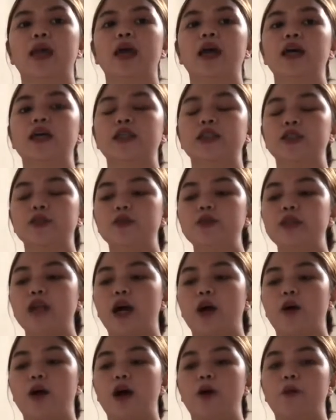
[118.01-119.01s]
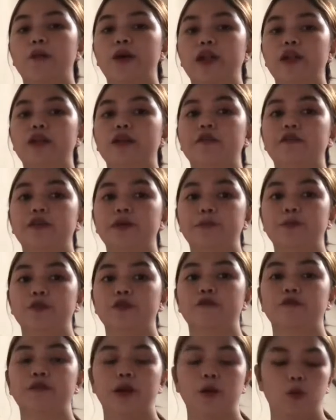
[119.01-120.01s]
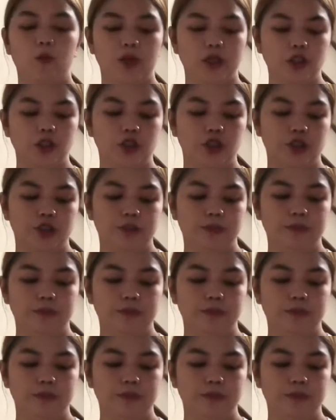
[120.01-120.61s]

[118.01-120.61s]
So now I will remove my watch.